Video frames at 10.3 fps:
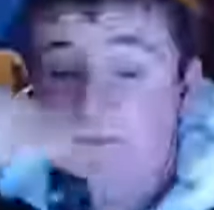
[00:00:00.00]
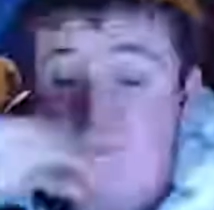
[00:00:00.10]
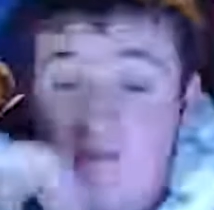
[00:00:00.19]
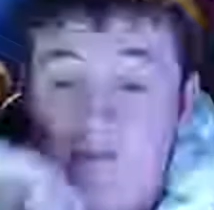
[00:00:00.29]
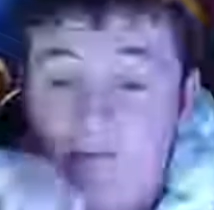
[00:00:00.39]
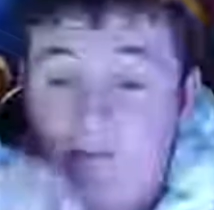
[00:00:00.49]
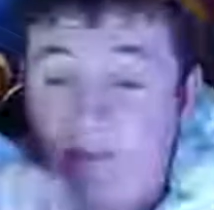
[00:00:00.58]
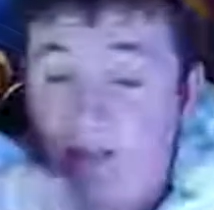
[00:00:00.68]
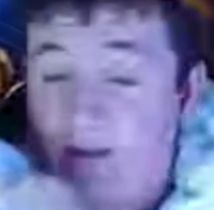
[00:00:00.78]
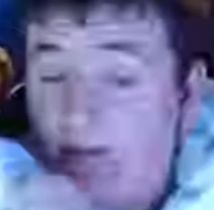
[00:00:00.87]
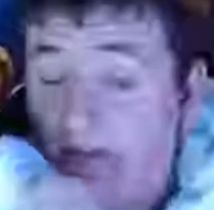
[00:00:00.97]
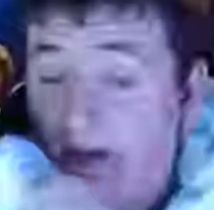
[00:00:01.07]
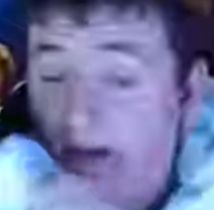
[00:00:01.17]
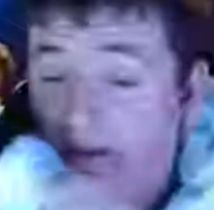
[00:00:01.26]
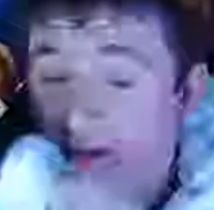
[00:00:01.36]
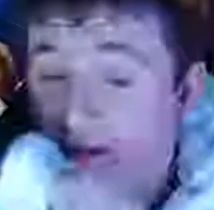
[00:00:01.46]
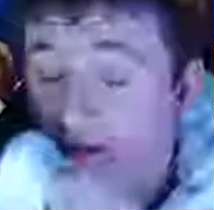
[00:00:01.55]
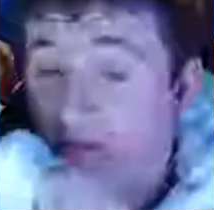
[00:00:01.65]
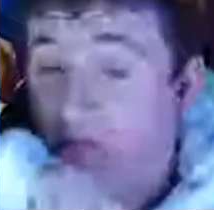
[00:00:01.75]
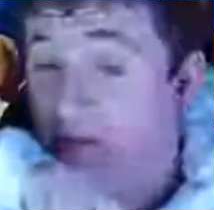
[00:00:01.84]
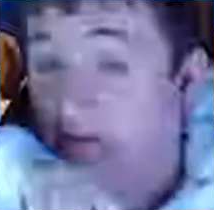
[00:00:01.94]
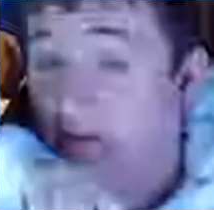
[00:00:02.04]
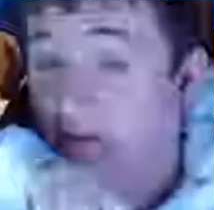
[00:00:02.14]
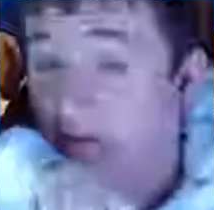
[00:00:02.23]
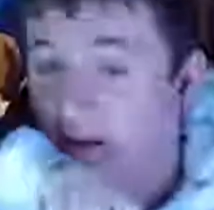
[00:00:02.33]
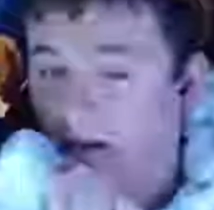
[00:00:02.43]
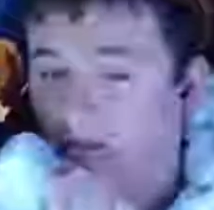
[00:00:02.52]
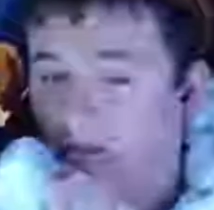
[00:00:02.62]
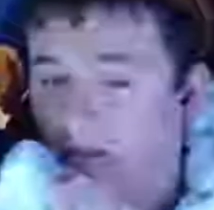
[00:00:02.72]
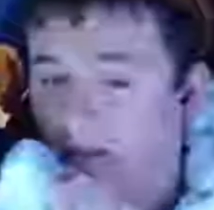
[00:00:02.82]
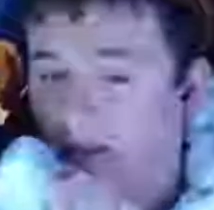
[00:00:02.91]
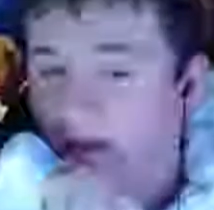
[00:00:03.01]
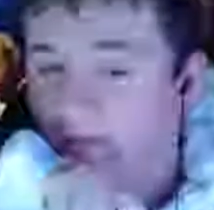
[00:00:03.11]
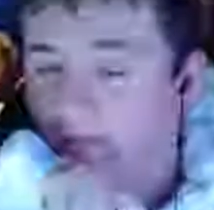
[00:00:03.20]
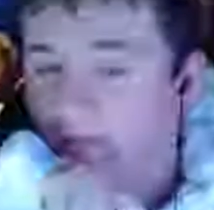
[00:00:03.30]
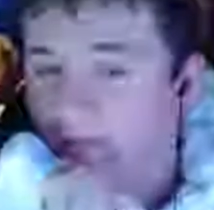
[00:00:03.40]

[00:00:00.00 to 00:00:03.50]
This isn't like a sake of like, oh, my school is better, but like,